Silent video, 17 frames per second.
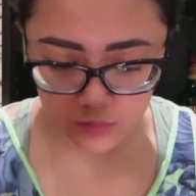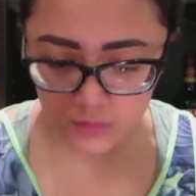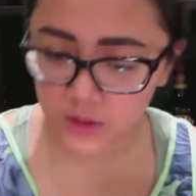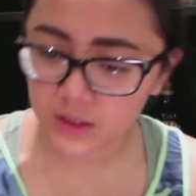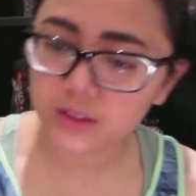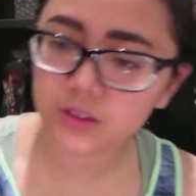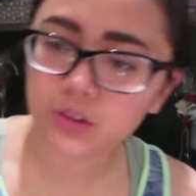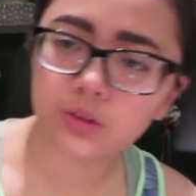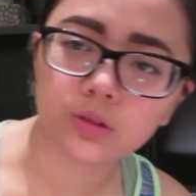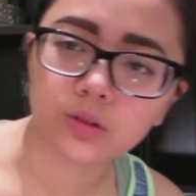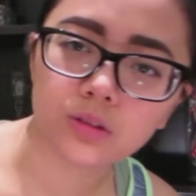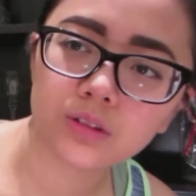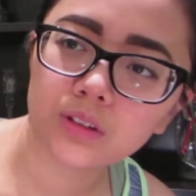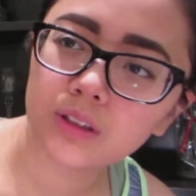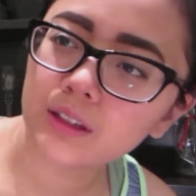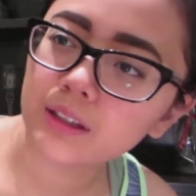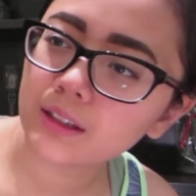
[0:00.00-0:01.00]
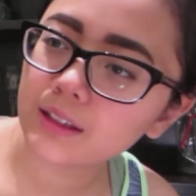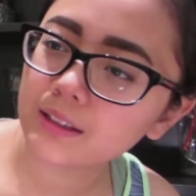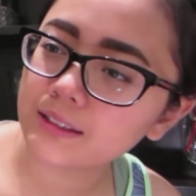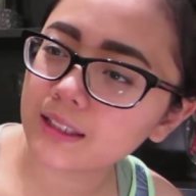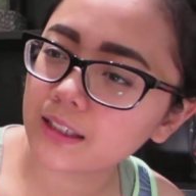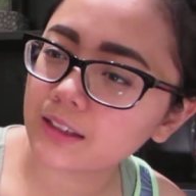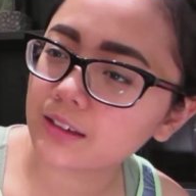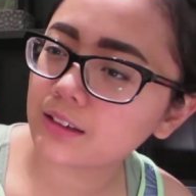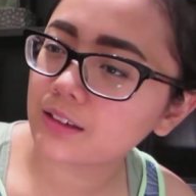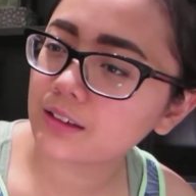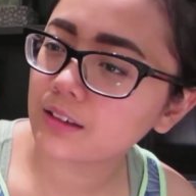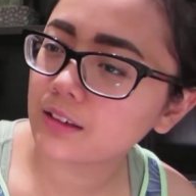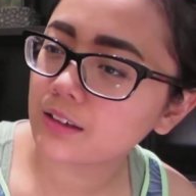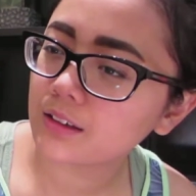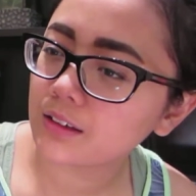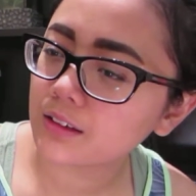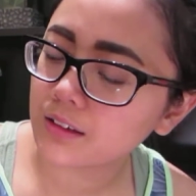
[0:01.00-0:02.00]
That's cool. It's
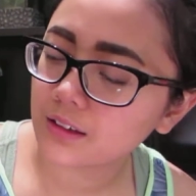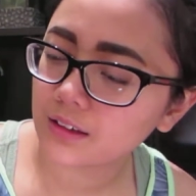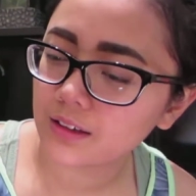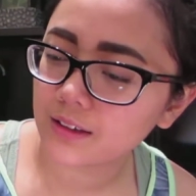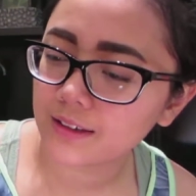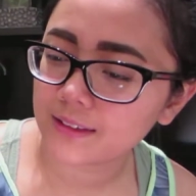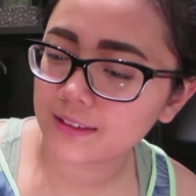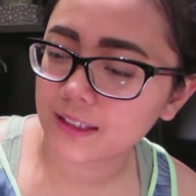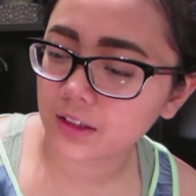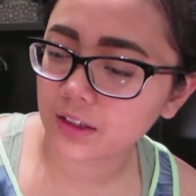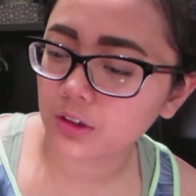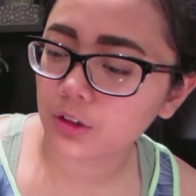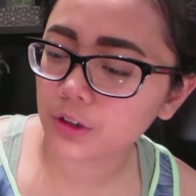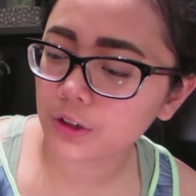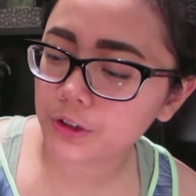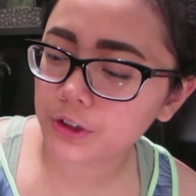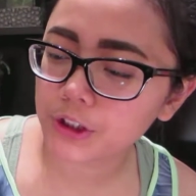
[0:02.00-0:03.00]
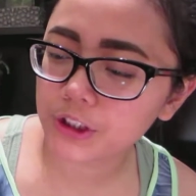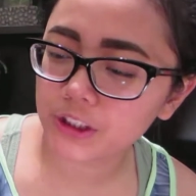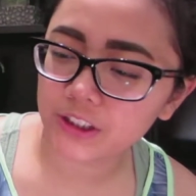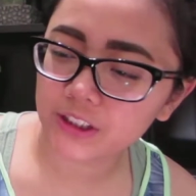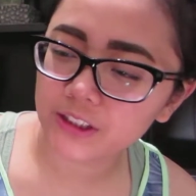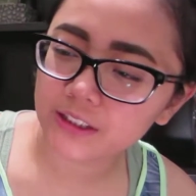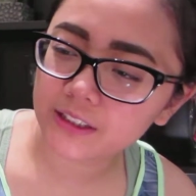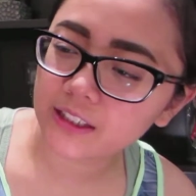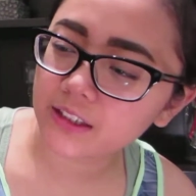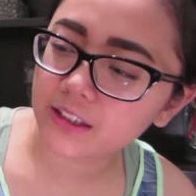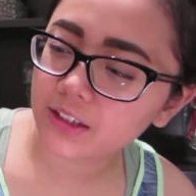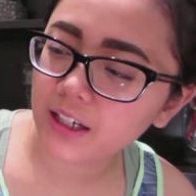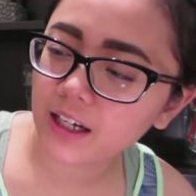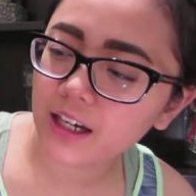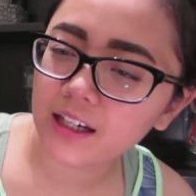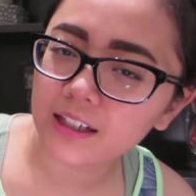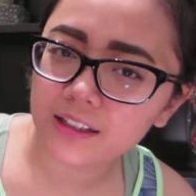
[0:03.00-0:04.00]
like a Hershey, a
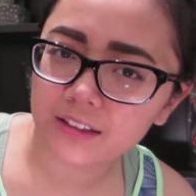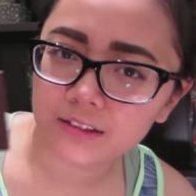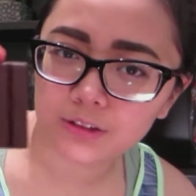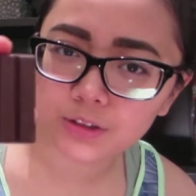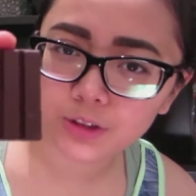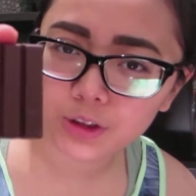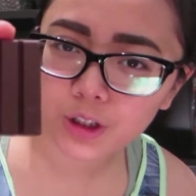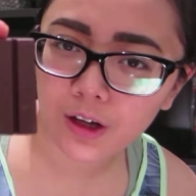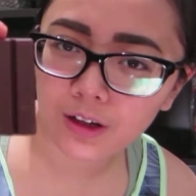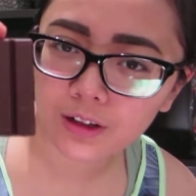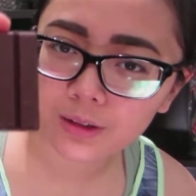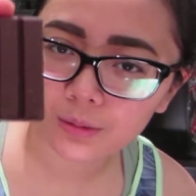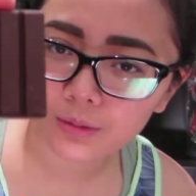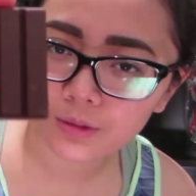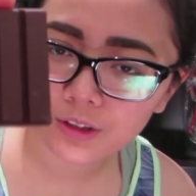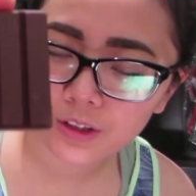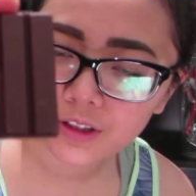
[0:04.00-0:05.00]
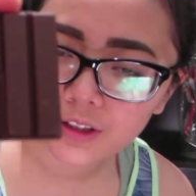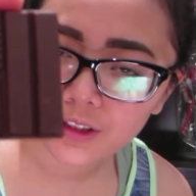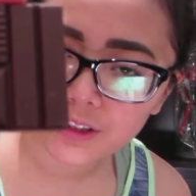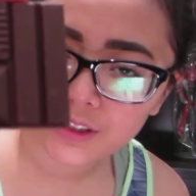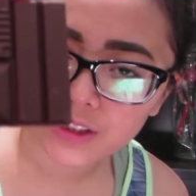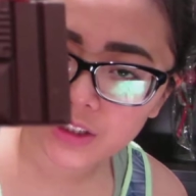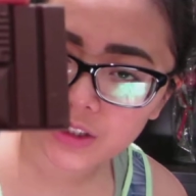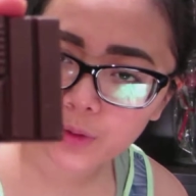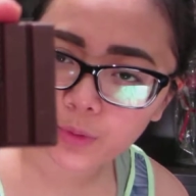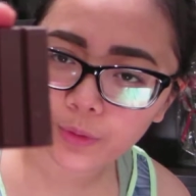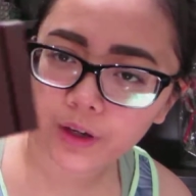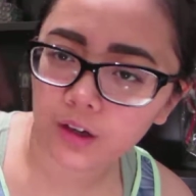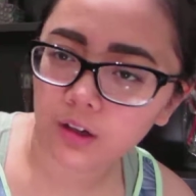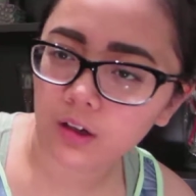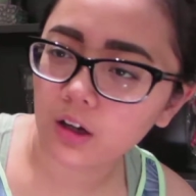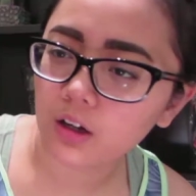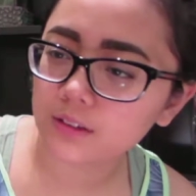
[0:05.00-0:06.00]
KitKat, and chocolate
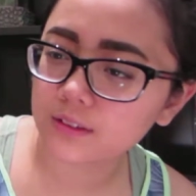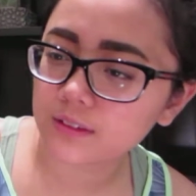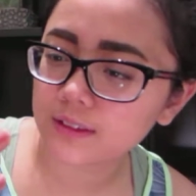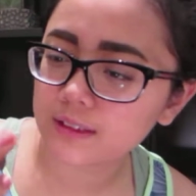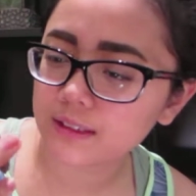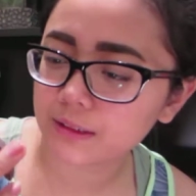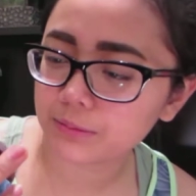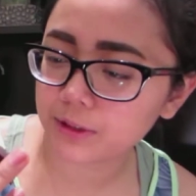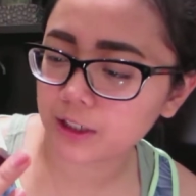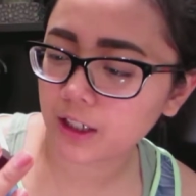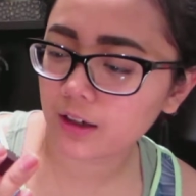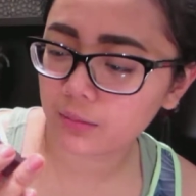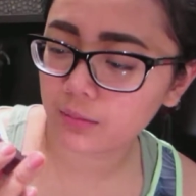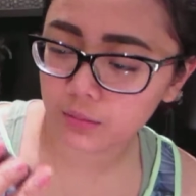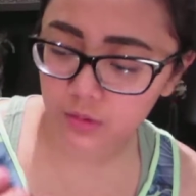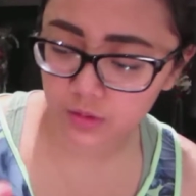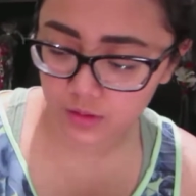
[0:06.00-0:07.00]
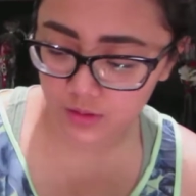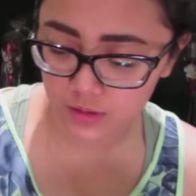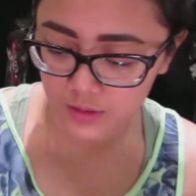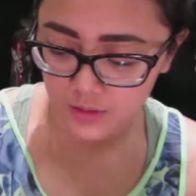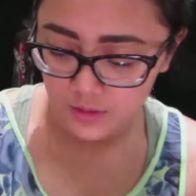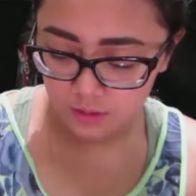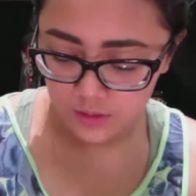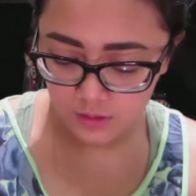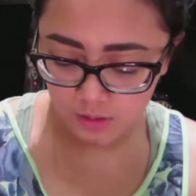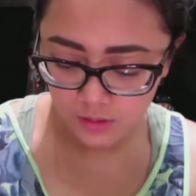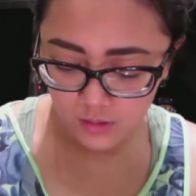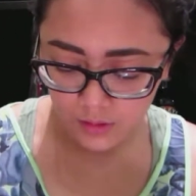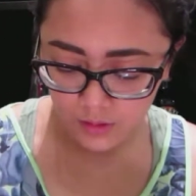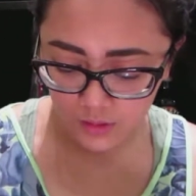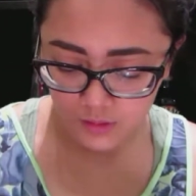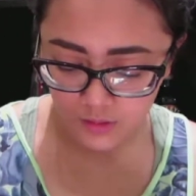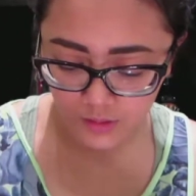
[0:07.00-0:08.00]
square all at the same time. Huh.
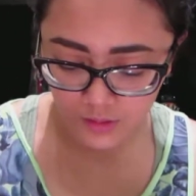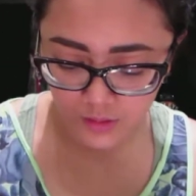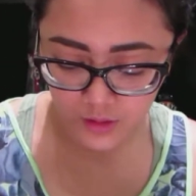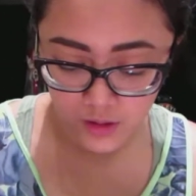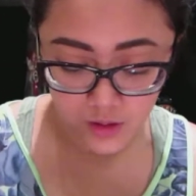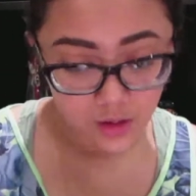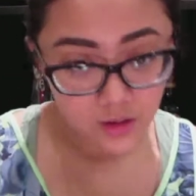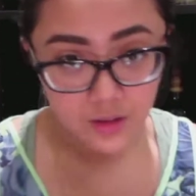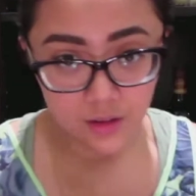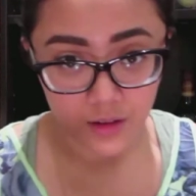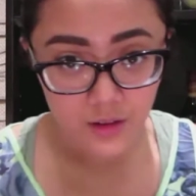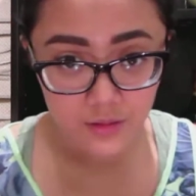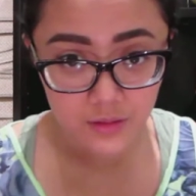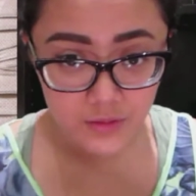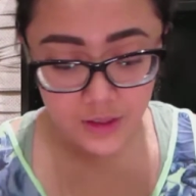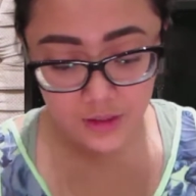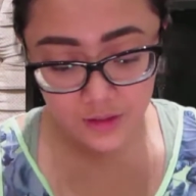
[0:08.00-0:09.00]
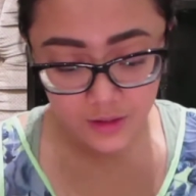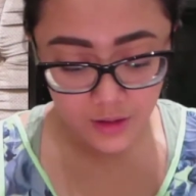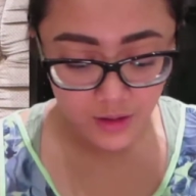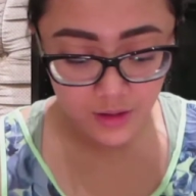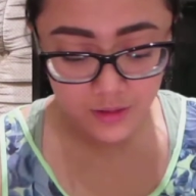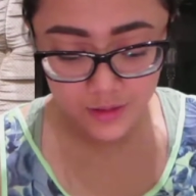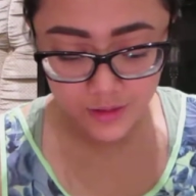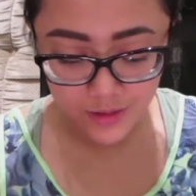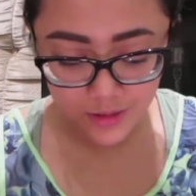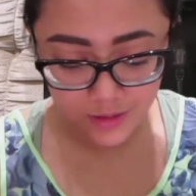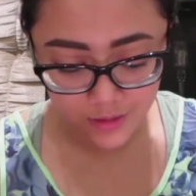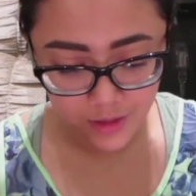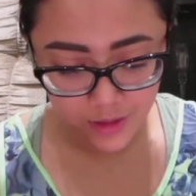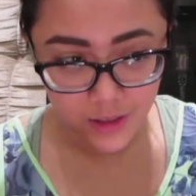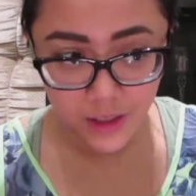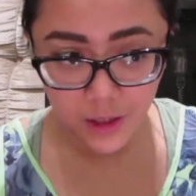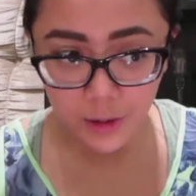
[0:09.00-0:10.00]
Have KitKat.
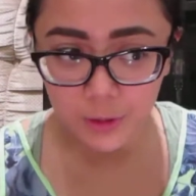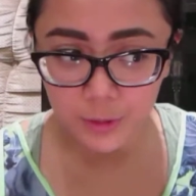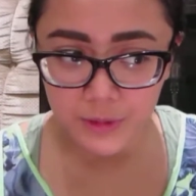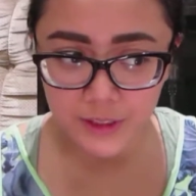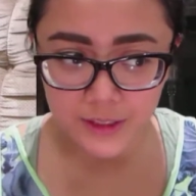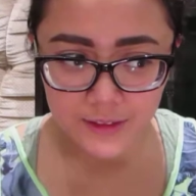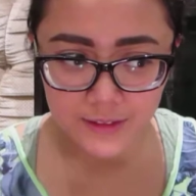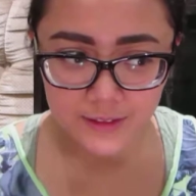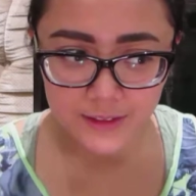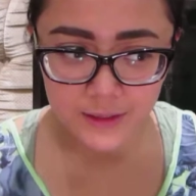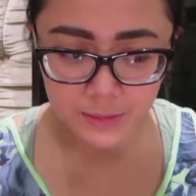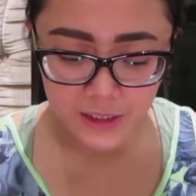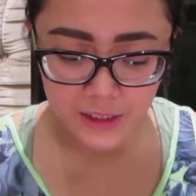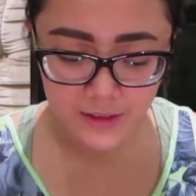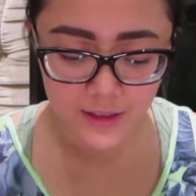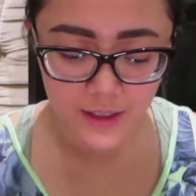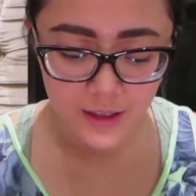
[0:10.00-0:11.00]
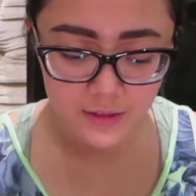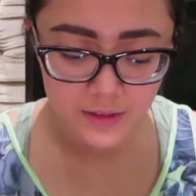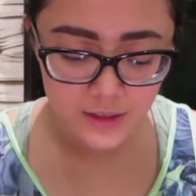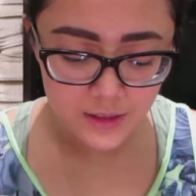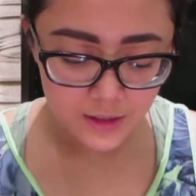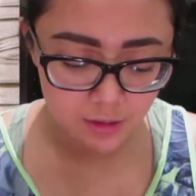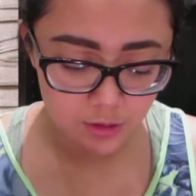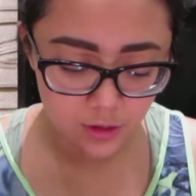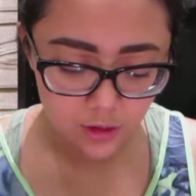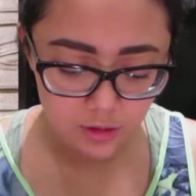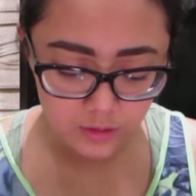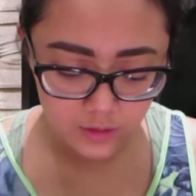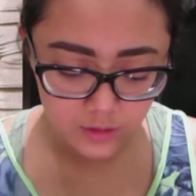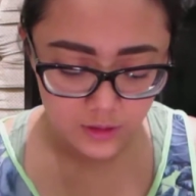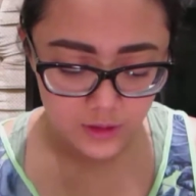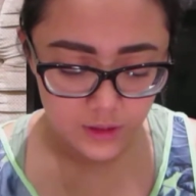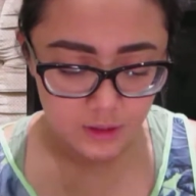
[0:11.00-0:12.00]
I will be eating some KitKats later on.
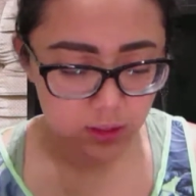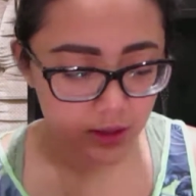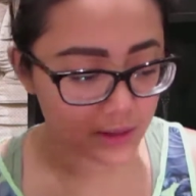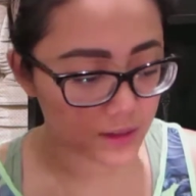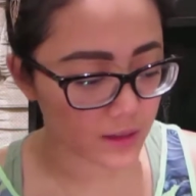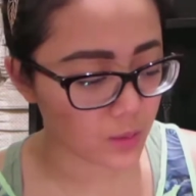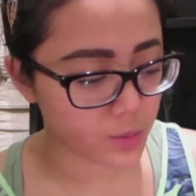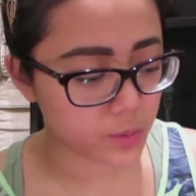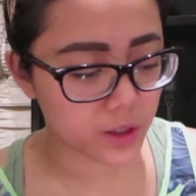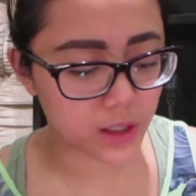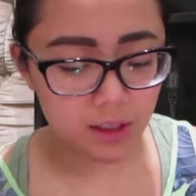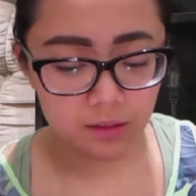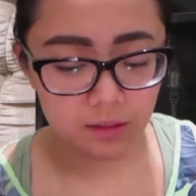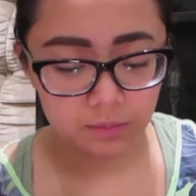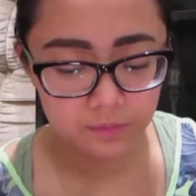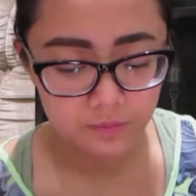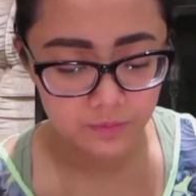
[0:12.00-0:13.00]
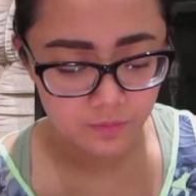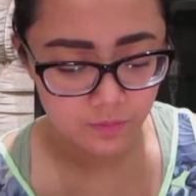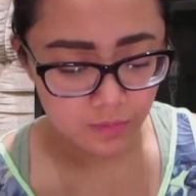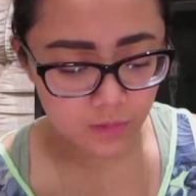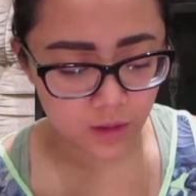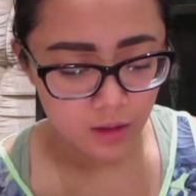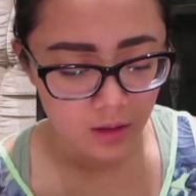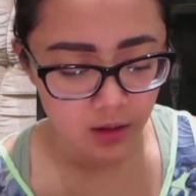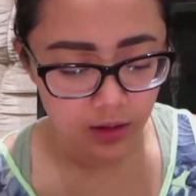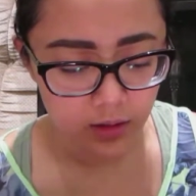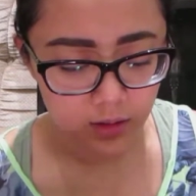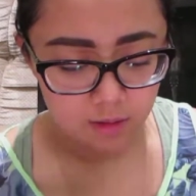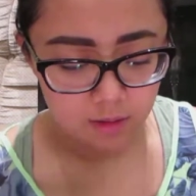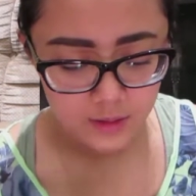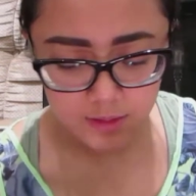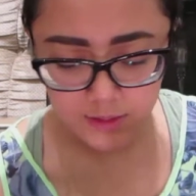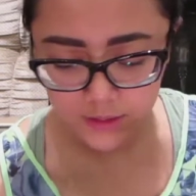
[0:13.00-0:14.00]
That's not breaking.
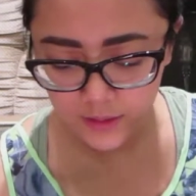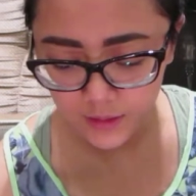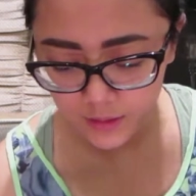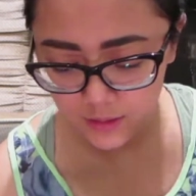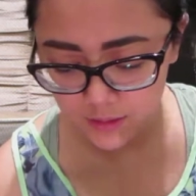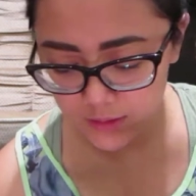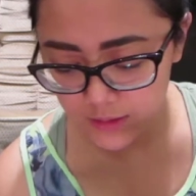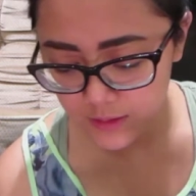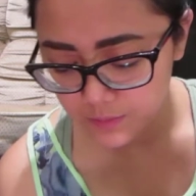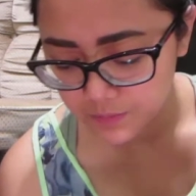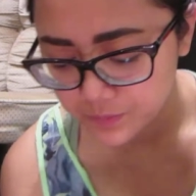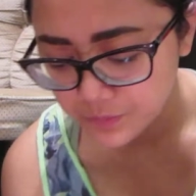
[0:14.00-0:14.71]
This is,